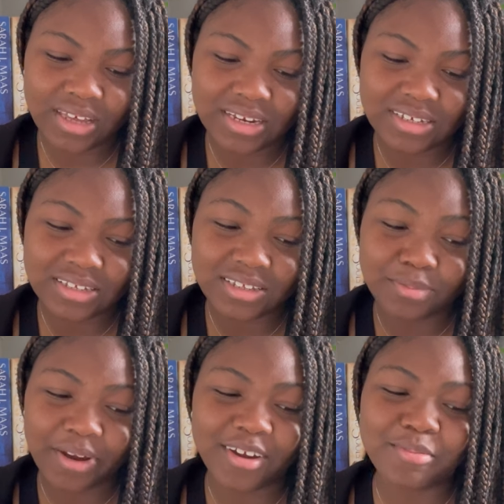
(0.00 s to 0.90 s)
It is
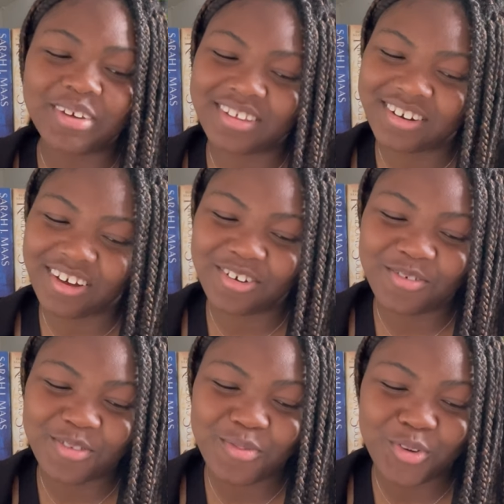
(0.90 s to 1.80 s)
inspired by The Daughter
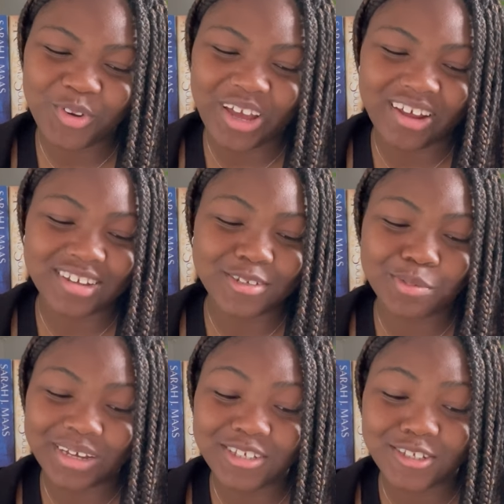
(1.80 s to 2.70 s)
of the Moon Goddess
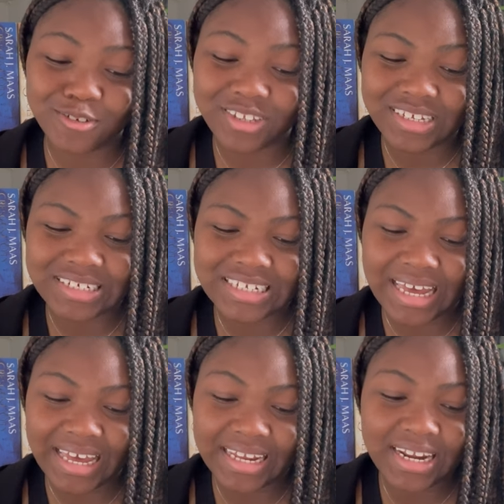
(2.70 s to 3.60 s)
by Sue Lynn
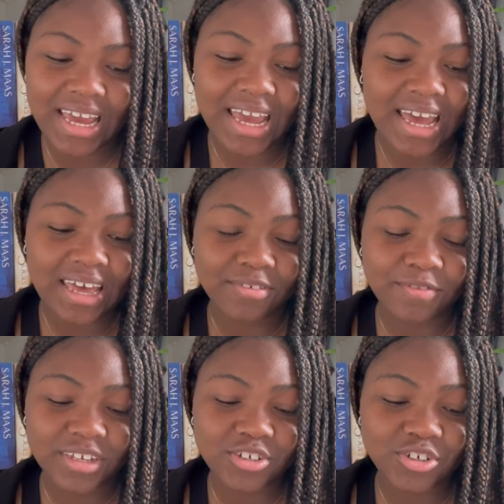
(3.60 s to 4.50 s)
Tan and
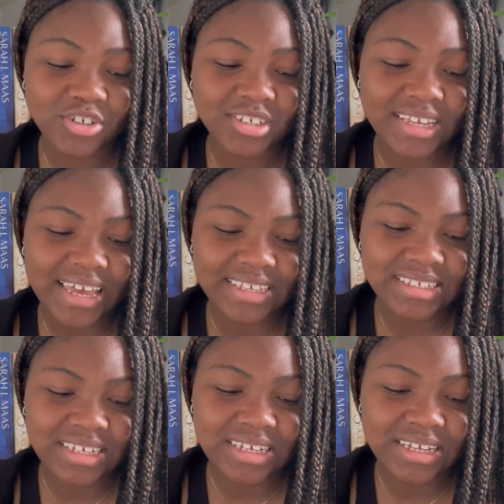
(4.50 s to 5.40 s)
features
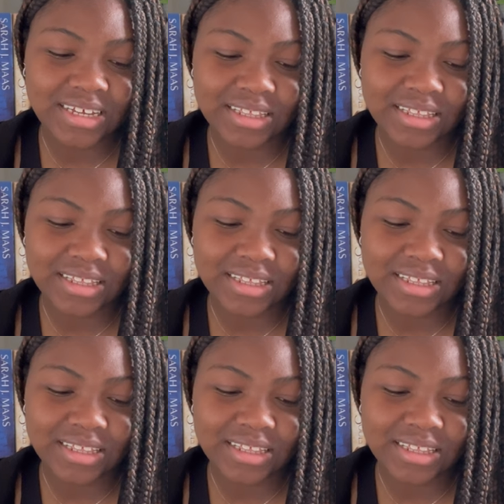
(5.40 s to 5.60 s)
Xing,